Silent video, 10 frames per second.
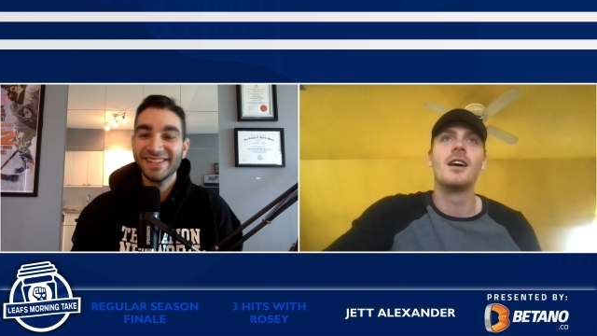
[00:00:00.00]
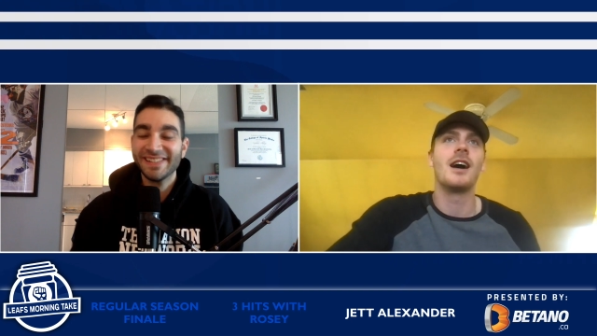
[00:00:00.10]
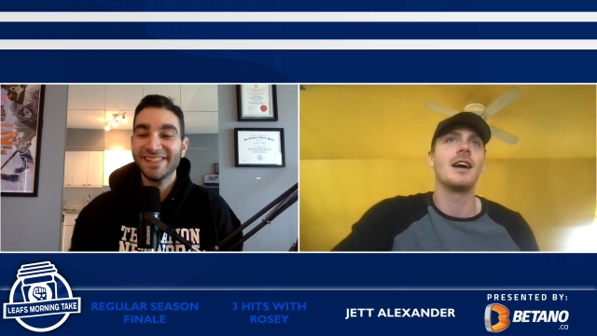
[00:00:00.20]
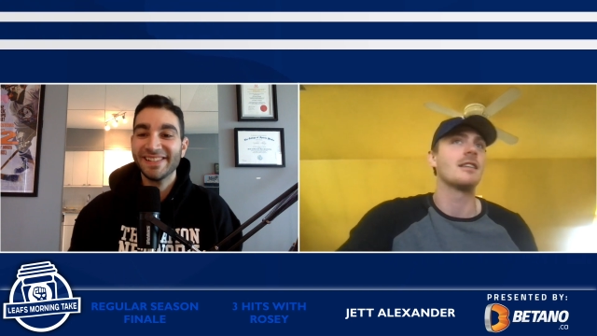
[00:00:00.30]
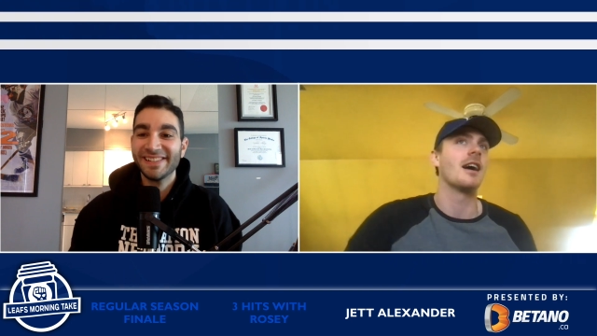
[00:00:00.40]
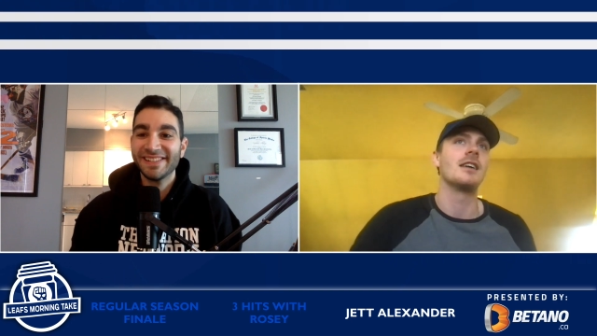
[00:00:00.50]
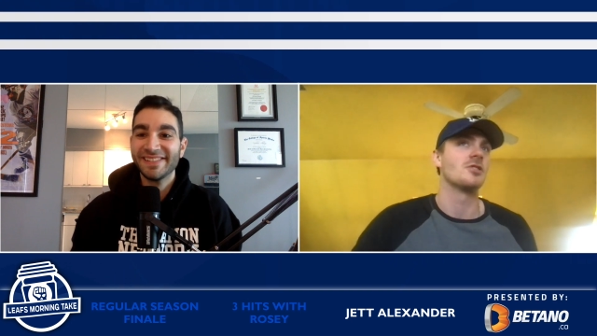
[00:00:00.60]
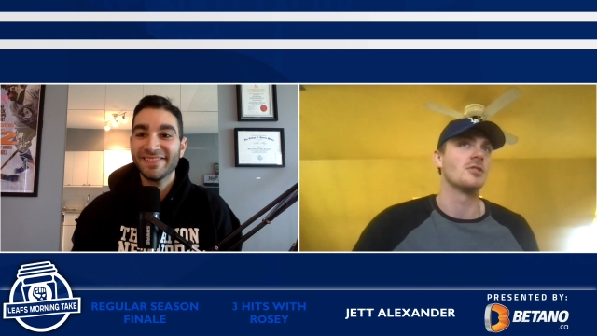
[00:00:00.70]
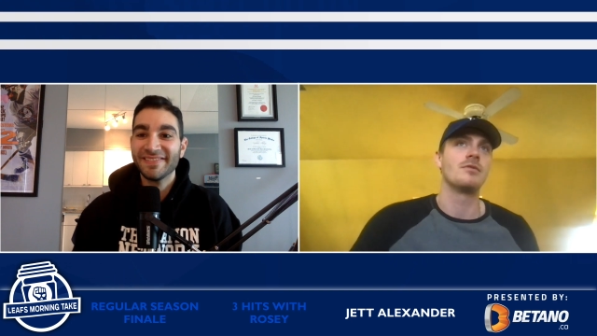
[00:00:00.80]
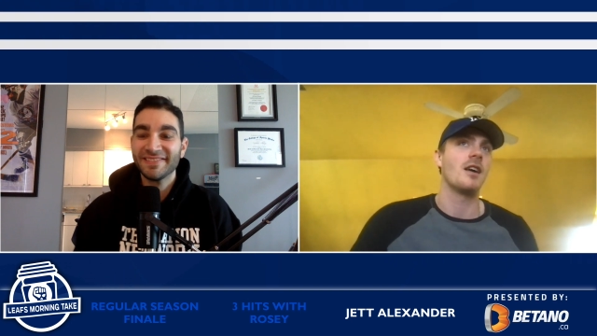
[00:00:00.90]
Speaker 1: I had
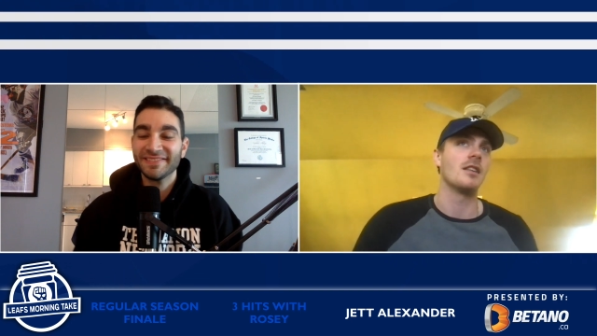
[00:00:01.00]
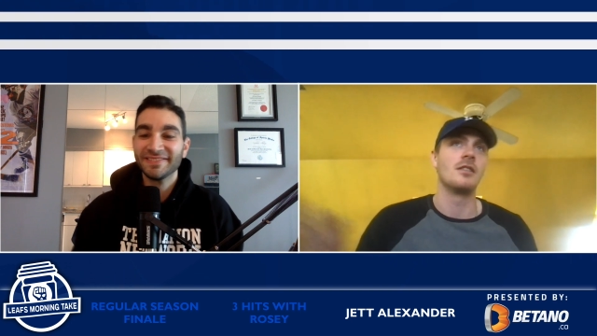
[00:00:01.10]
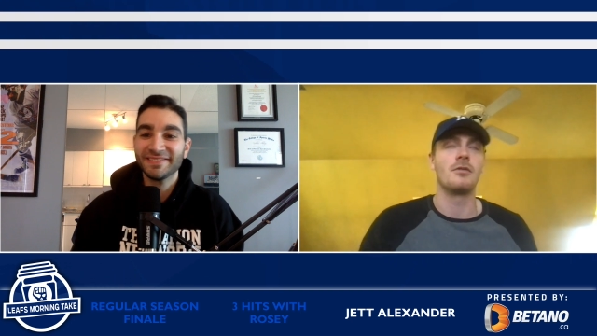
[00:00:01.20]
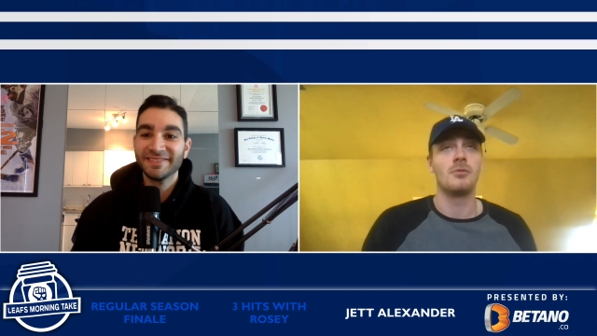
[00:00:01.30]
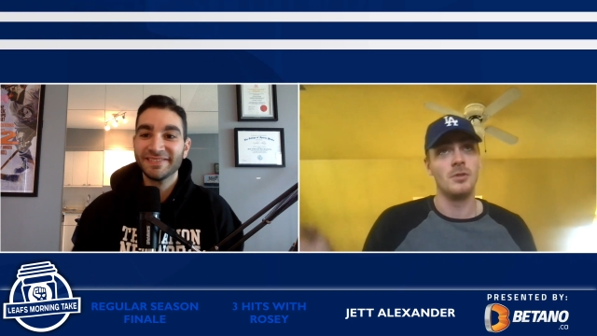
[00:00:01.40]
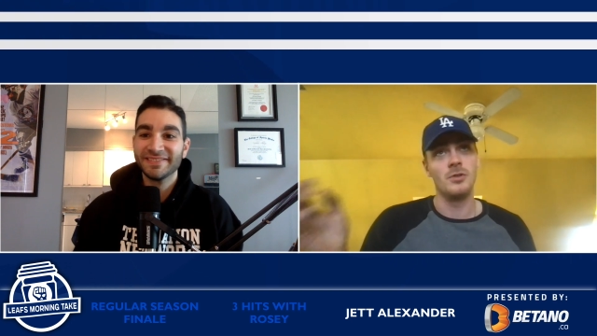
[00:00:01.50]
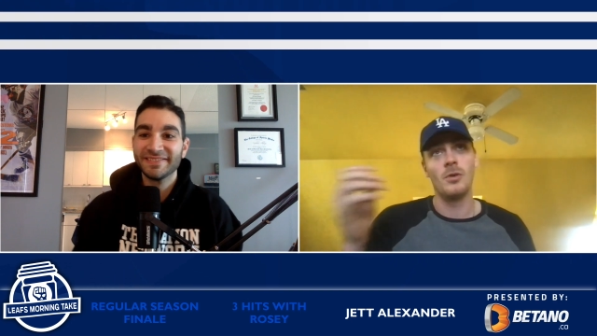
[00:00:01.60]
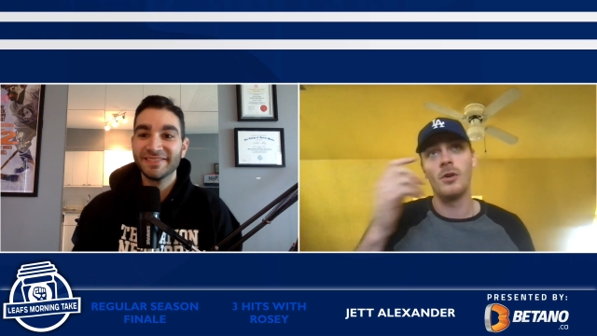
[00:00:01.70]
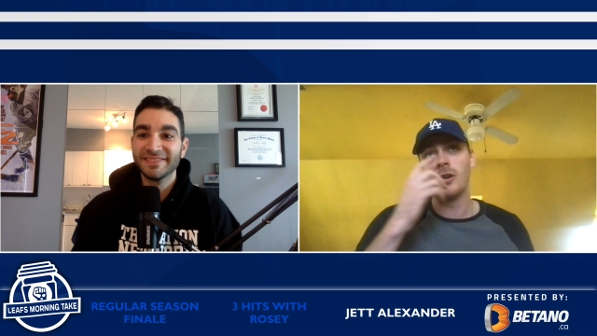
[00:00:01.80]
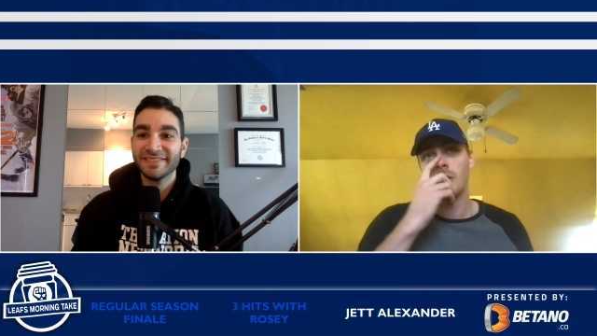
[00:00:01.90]
guys just filing through the
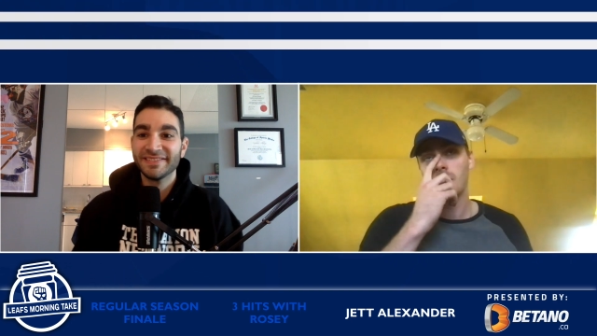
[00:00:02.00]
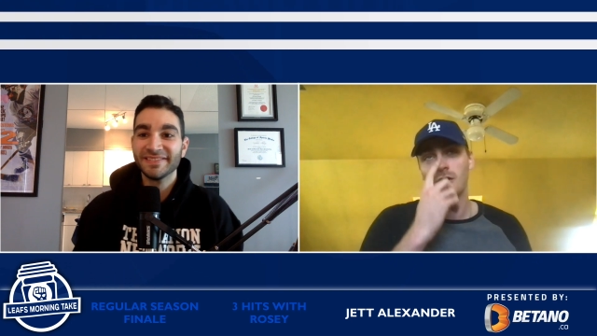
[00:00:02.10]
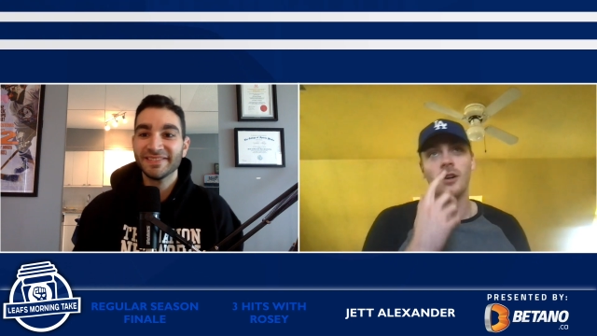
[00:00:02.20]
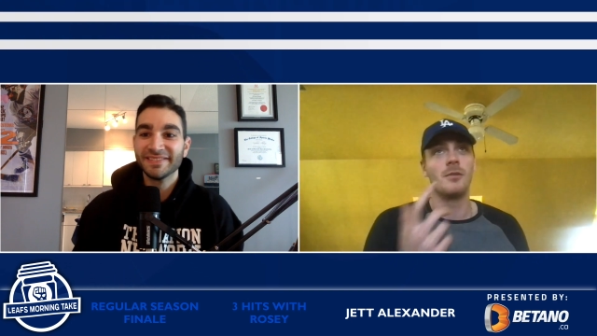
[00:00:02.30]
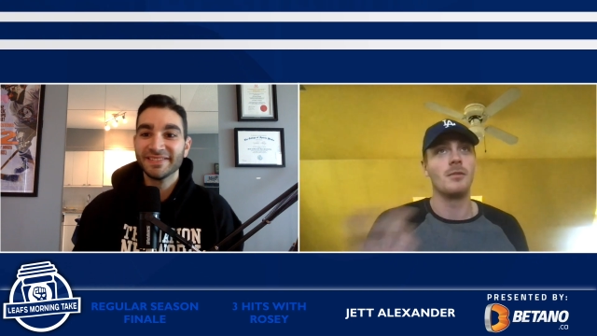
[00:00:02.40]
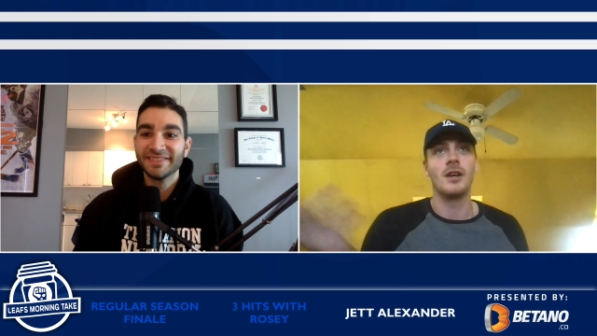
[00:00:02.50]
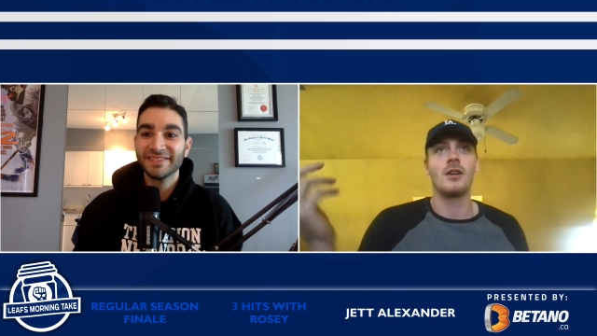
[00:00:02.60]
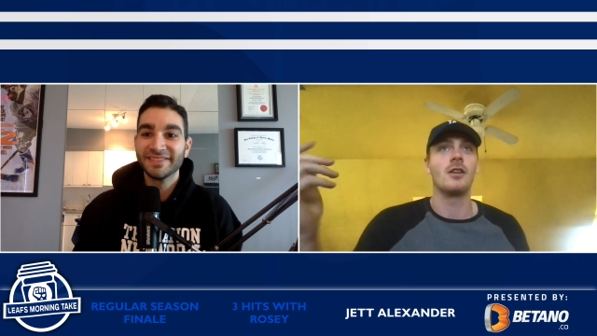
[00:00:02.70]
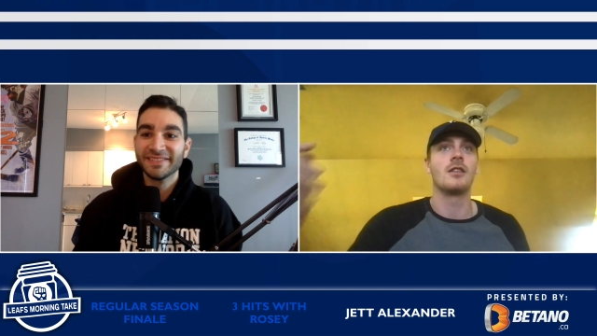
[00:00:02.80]
door, um, like,